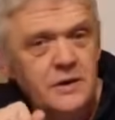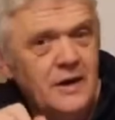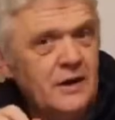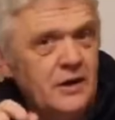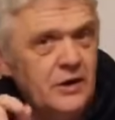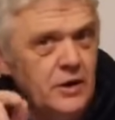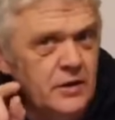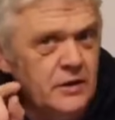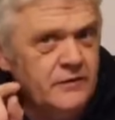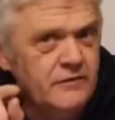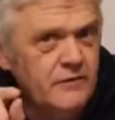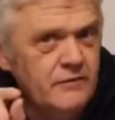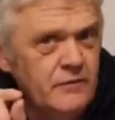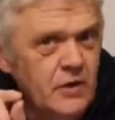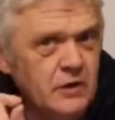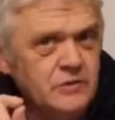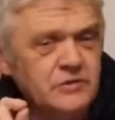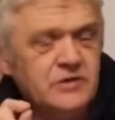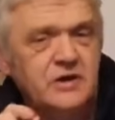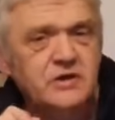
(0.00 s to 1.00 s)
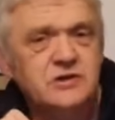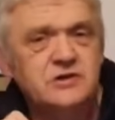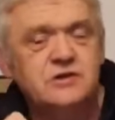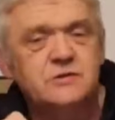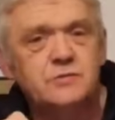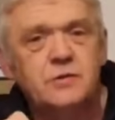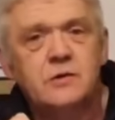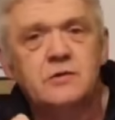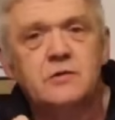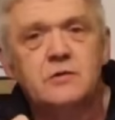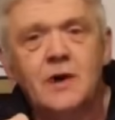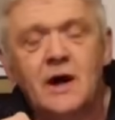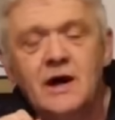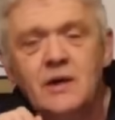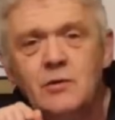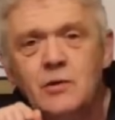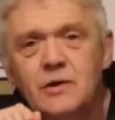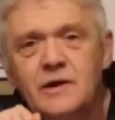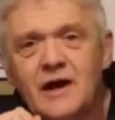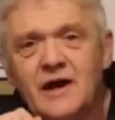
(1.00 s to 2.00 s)
Now, I don't know if you've noticed, but
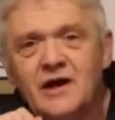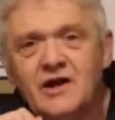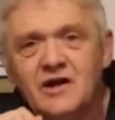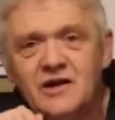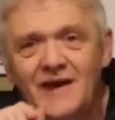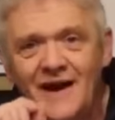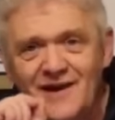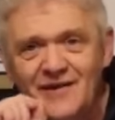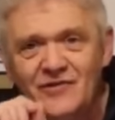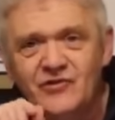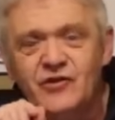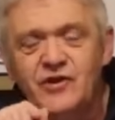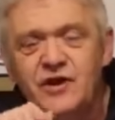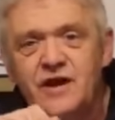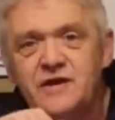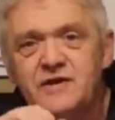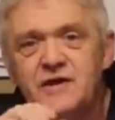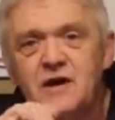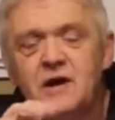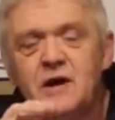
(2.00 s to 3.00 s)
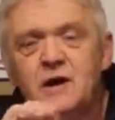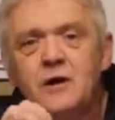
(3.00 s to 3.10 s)
right when I connected it,